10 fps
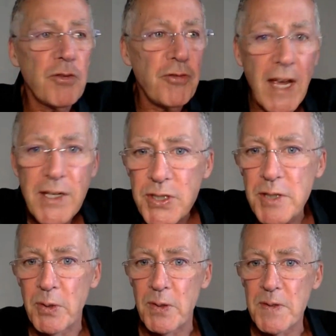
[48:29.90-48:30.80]

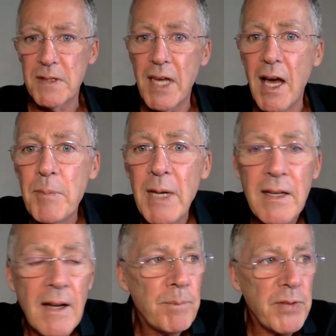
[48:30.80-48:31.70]
vegetables. I
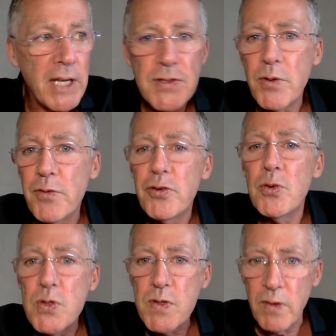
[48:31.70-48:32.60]
mean, these are the
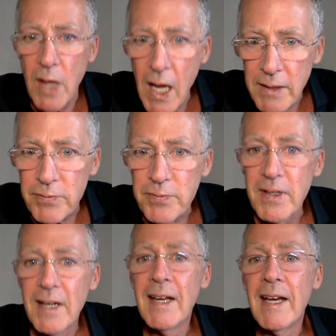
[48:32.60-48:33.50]
foods of life.
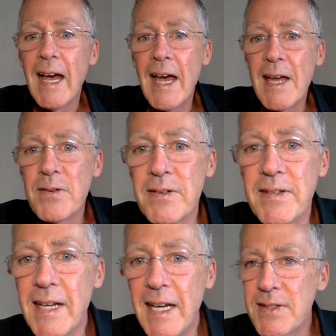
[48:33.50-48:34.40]
And
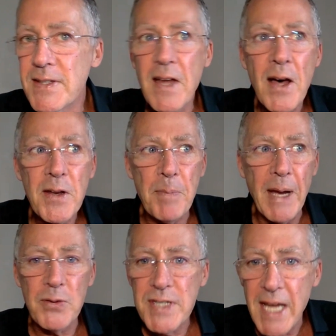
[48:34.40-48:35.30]
it's not
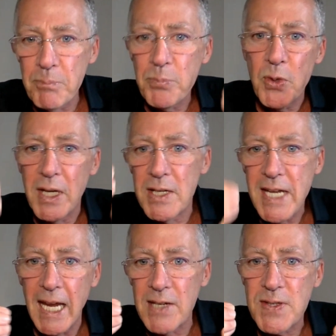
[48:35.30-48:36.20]
about temporary
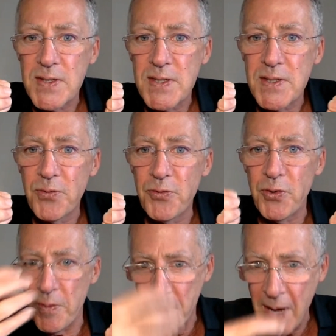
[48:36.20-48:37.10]
tastes for
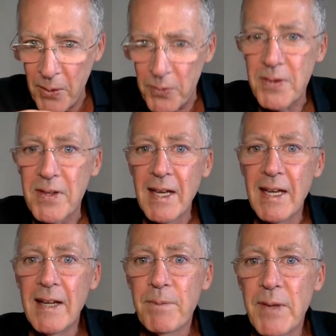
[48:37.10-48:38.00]
the mouth.
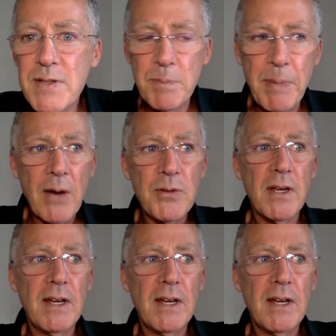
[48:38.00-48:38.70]
It's about